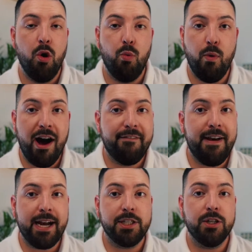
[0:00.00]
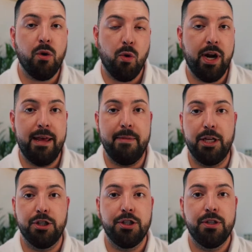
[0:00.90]
wow factor, or
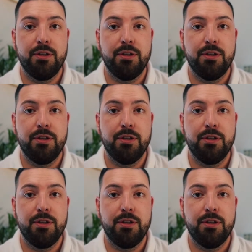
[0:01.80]
image.